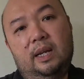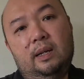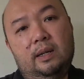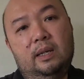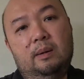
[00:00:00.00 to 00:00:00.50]

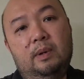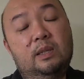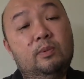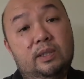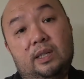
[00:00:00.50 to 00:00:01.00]
Then it
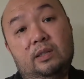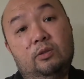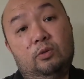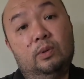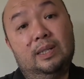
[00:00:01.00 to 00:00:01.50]
makes more
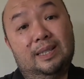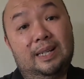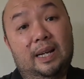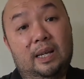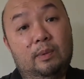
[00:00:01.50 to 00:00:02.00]
sense to do a
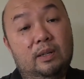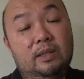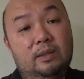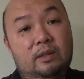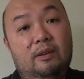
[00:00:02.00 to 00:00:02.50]
sliding
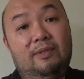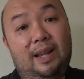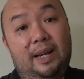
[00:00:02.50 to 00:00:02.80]
because you have